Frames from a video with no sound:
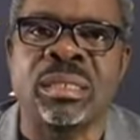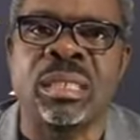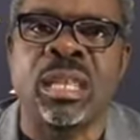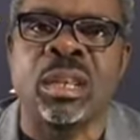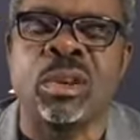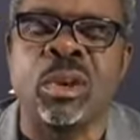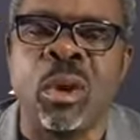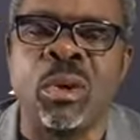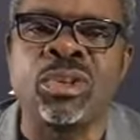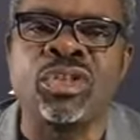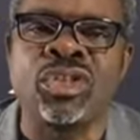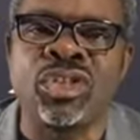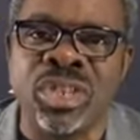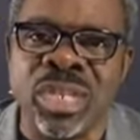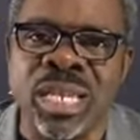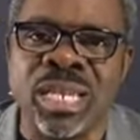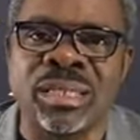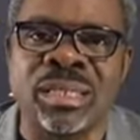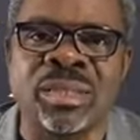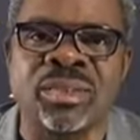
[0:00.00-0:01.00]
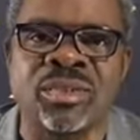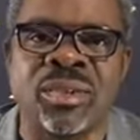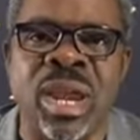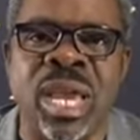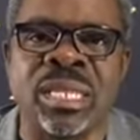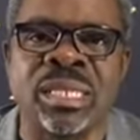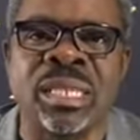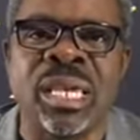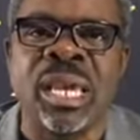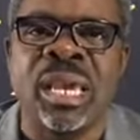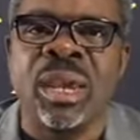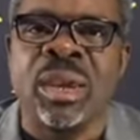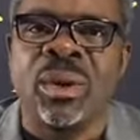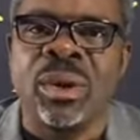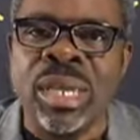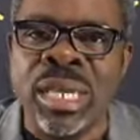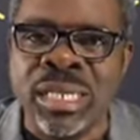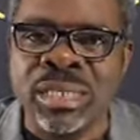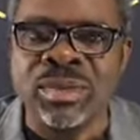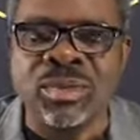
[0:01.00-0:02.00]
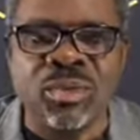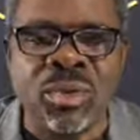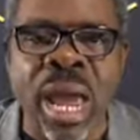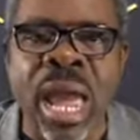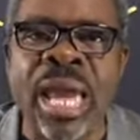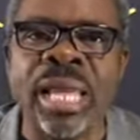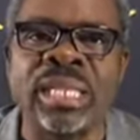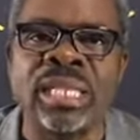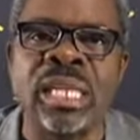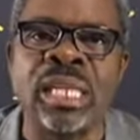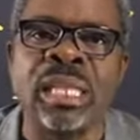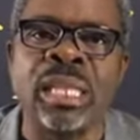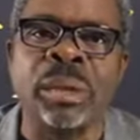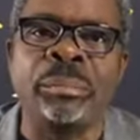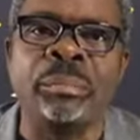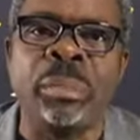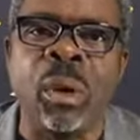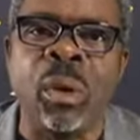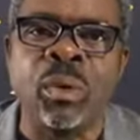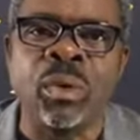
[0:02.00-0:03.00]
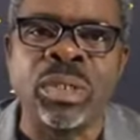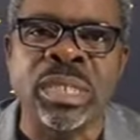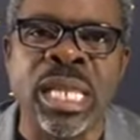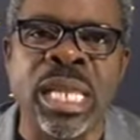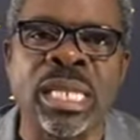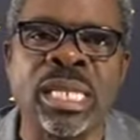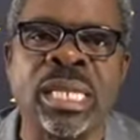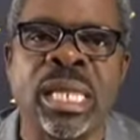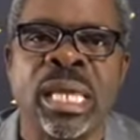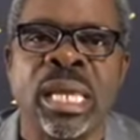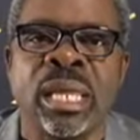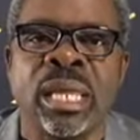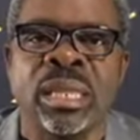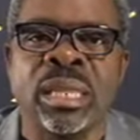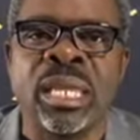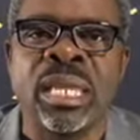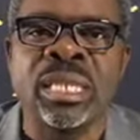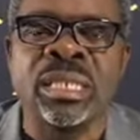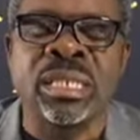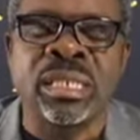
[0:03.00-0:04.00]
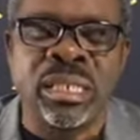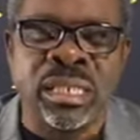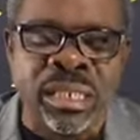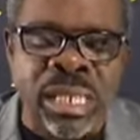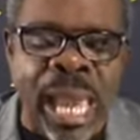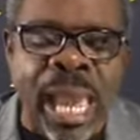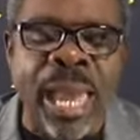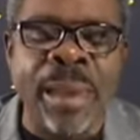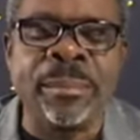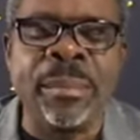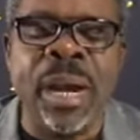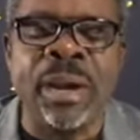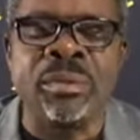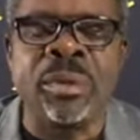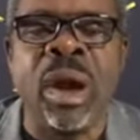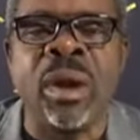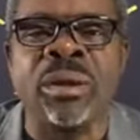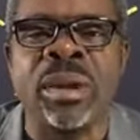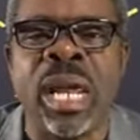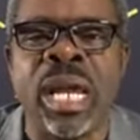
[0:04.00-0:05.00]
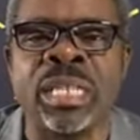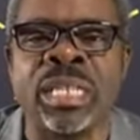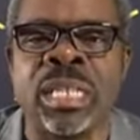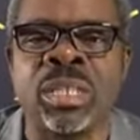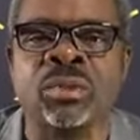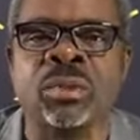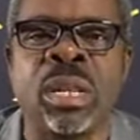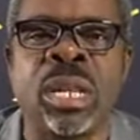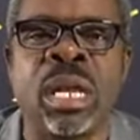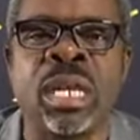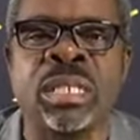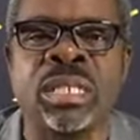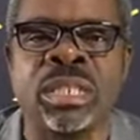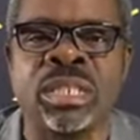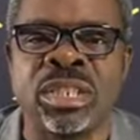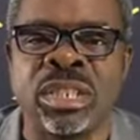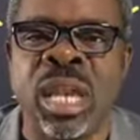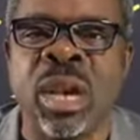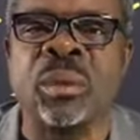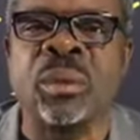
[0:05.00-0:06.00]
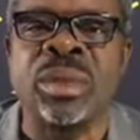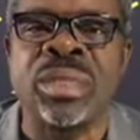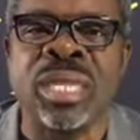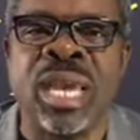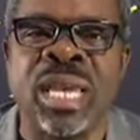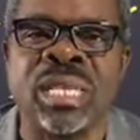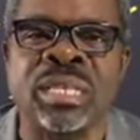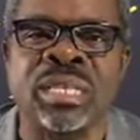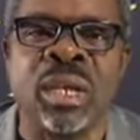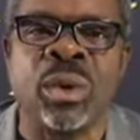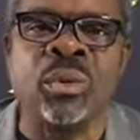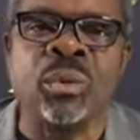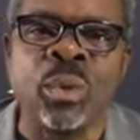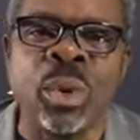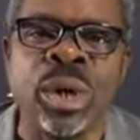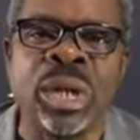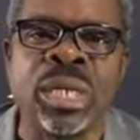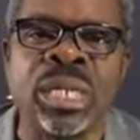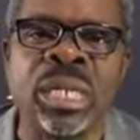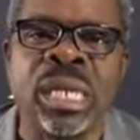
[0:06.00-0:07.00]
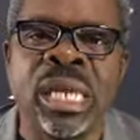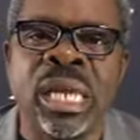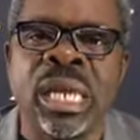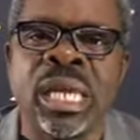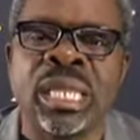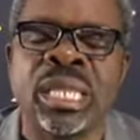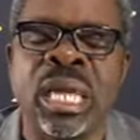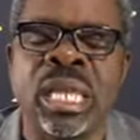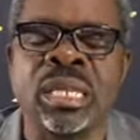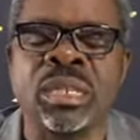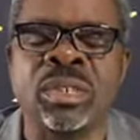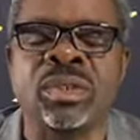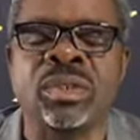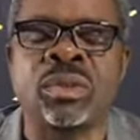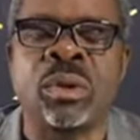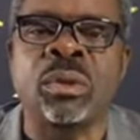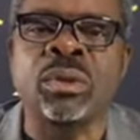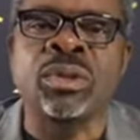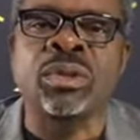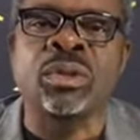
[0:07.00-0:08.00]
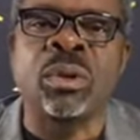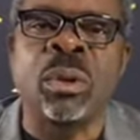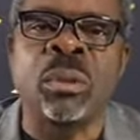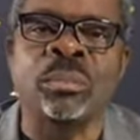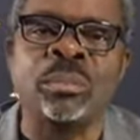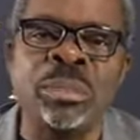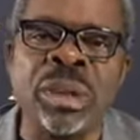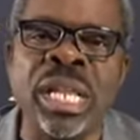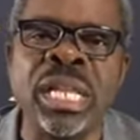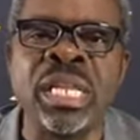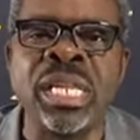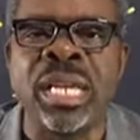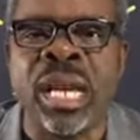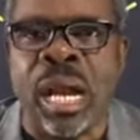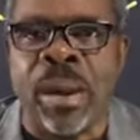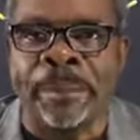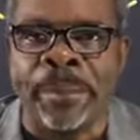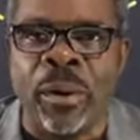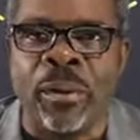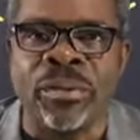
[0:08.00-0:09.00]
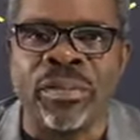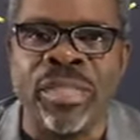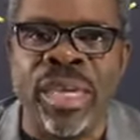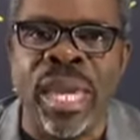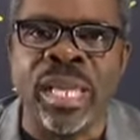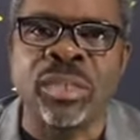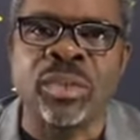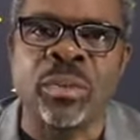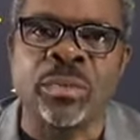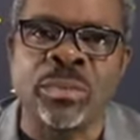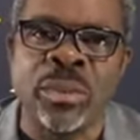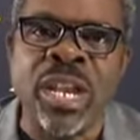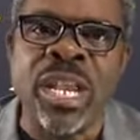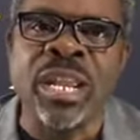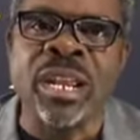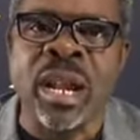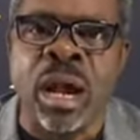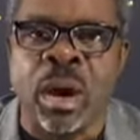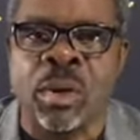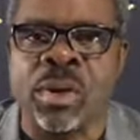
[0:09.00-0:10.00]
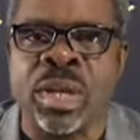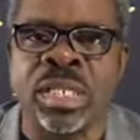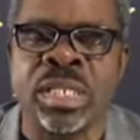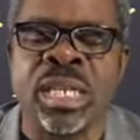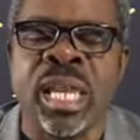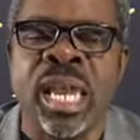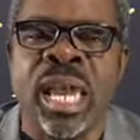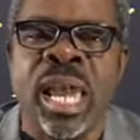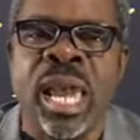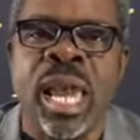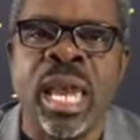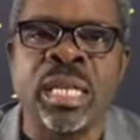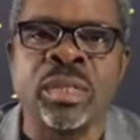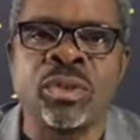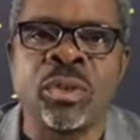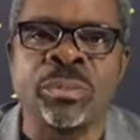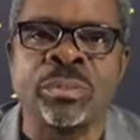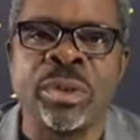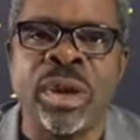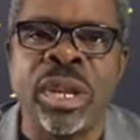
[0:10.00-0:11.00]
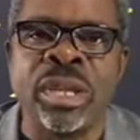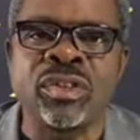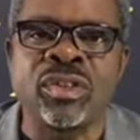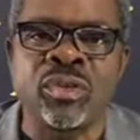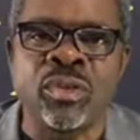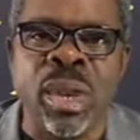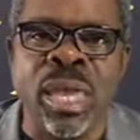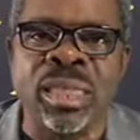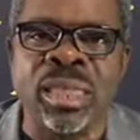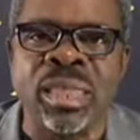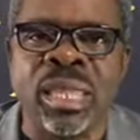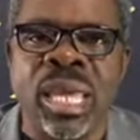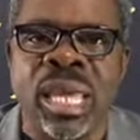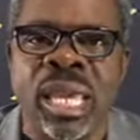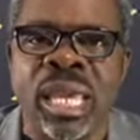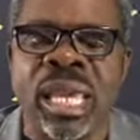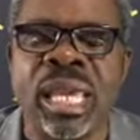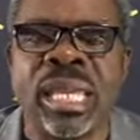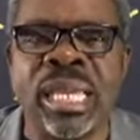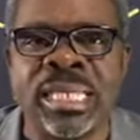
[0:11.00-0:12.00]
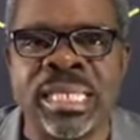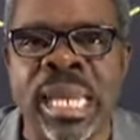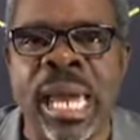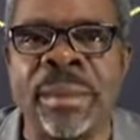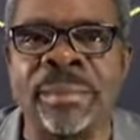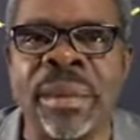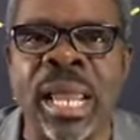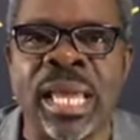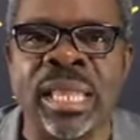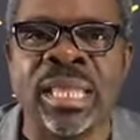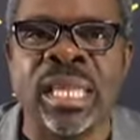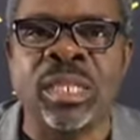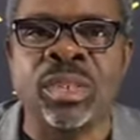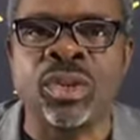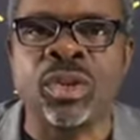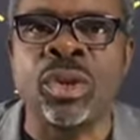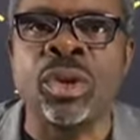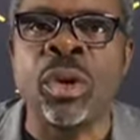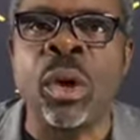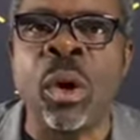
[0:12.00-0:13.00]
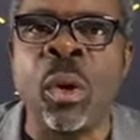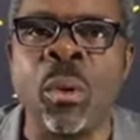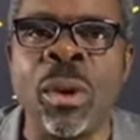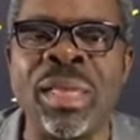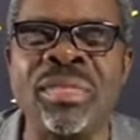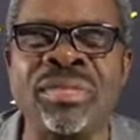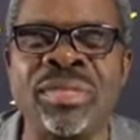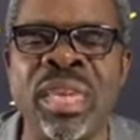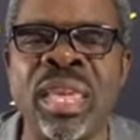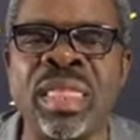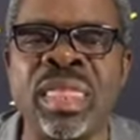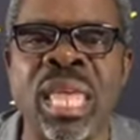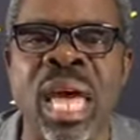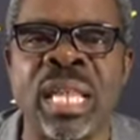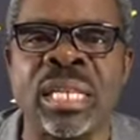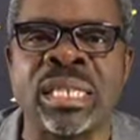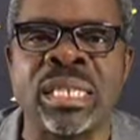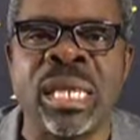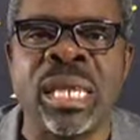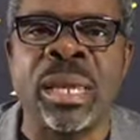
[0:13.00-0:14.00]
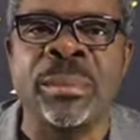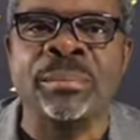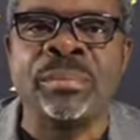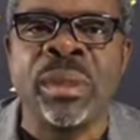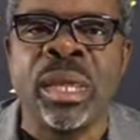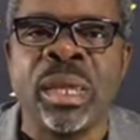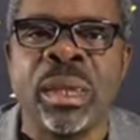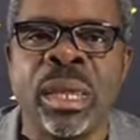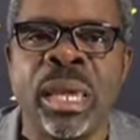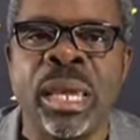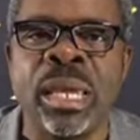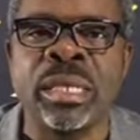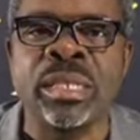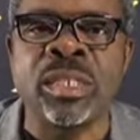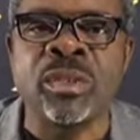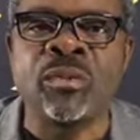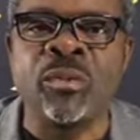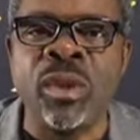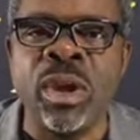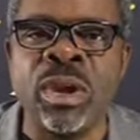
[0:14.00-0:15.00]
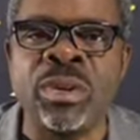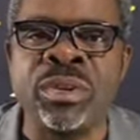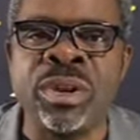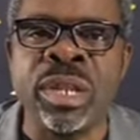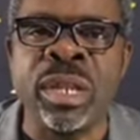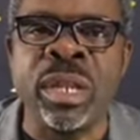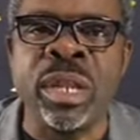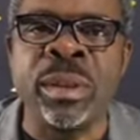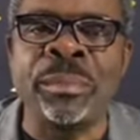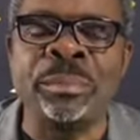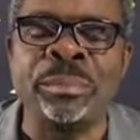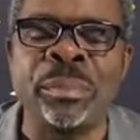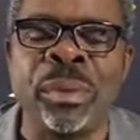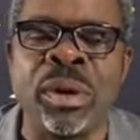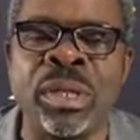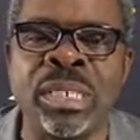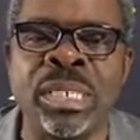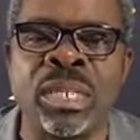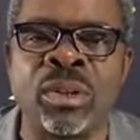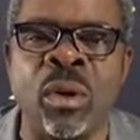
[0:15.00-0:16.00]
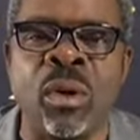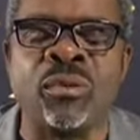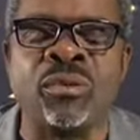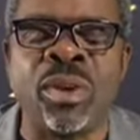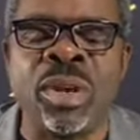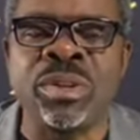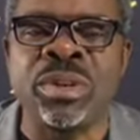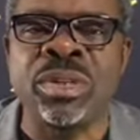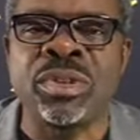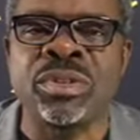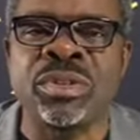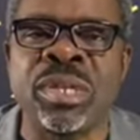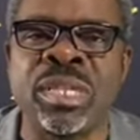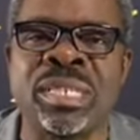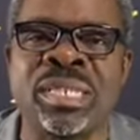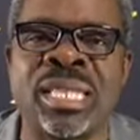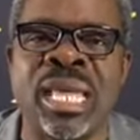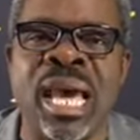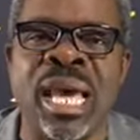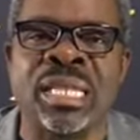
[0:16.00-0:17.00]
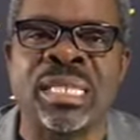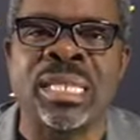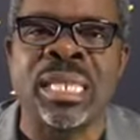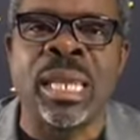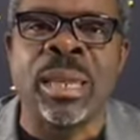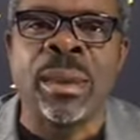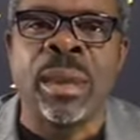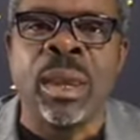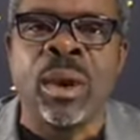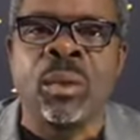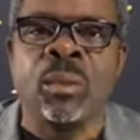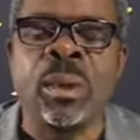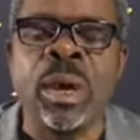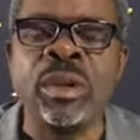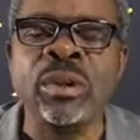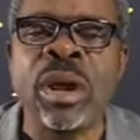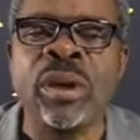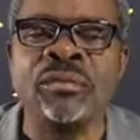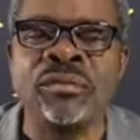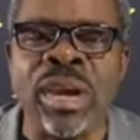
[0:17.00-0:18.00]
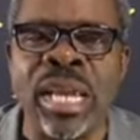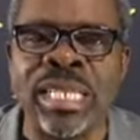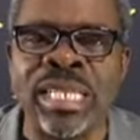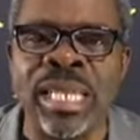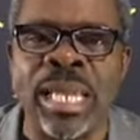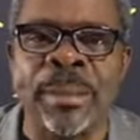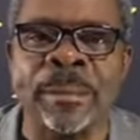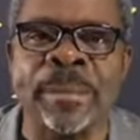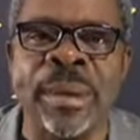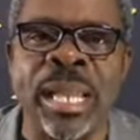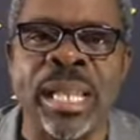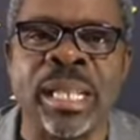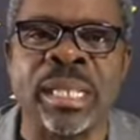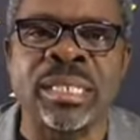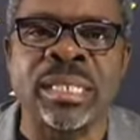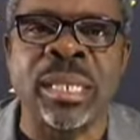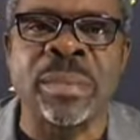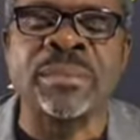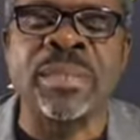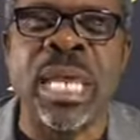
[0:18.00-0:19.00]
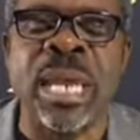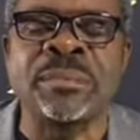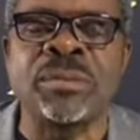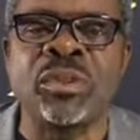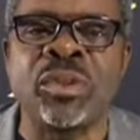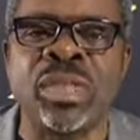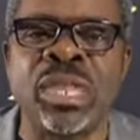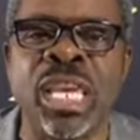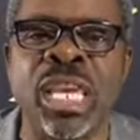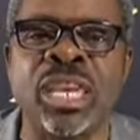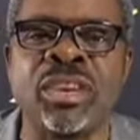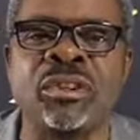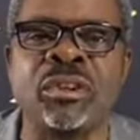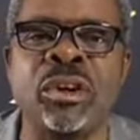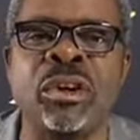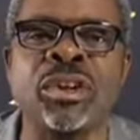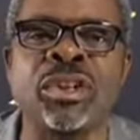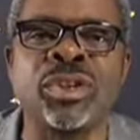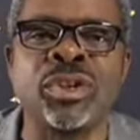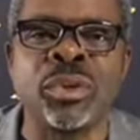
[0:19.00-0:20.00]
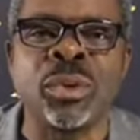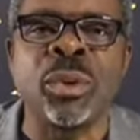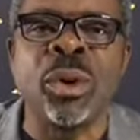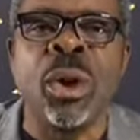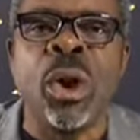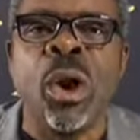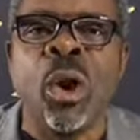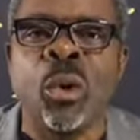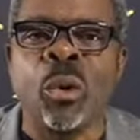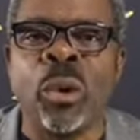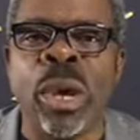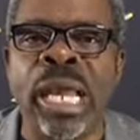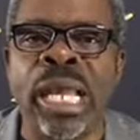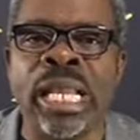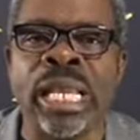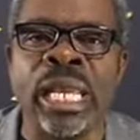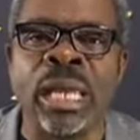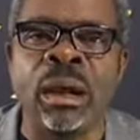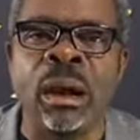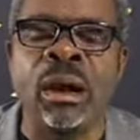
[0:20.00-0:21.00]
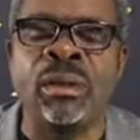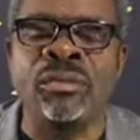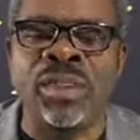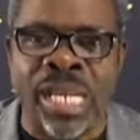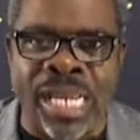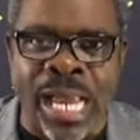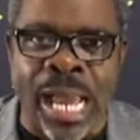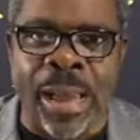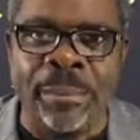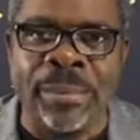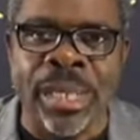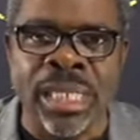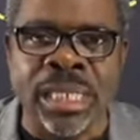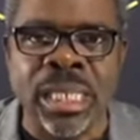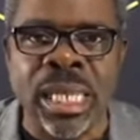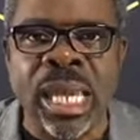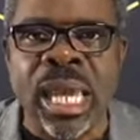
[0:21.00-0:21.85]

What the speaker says: The Lord Jesus Christ is right in the boat. And this time around, I just want to share with us a word that is also building upon there to bring courage and to bring strength in a time like this. You know, one thing that it's very important or very true is that when you are fighting a battle, sometimes you think you're going to quickly overcome it.